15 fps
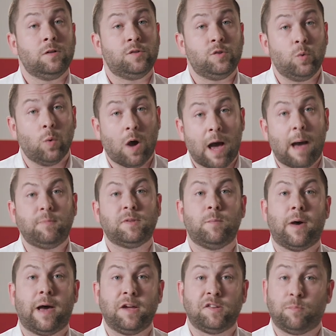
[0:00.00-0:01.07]
To
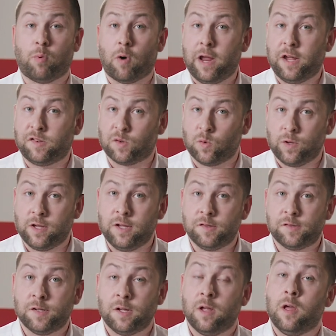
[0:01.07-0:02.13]
optimize brake
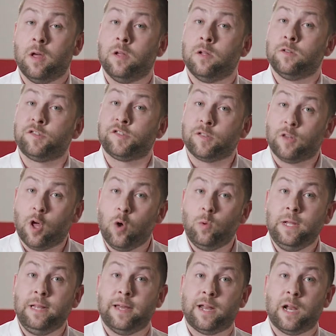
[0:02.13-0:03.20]
squeeze,
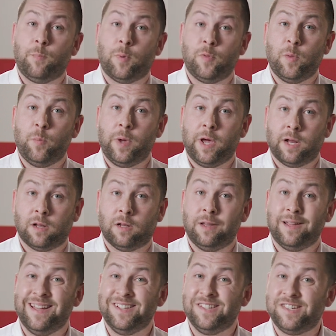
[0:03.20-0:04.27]
slowly let up on the pedal
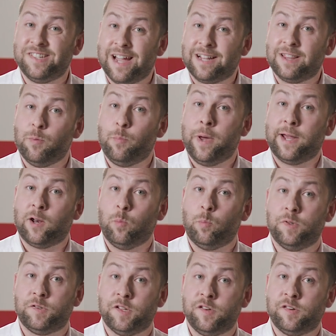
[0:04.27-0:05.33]
and check the pedal
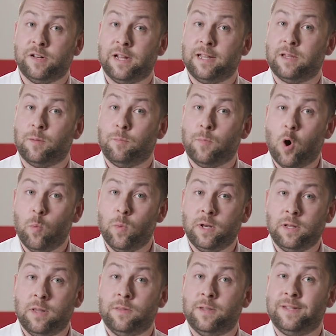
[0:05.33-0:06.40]
position at the moment
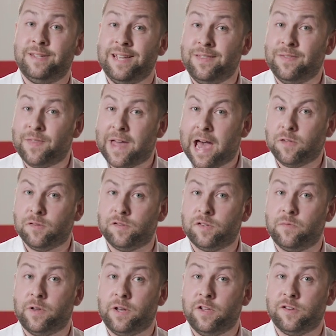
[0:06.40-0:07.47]
the
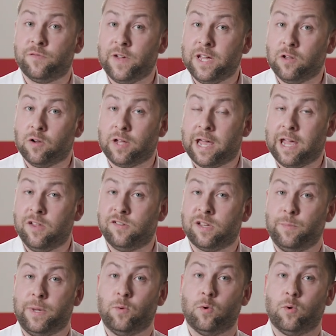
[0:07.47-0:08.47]
0.010" feeler gauge can be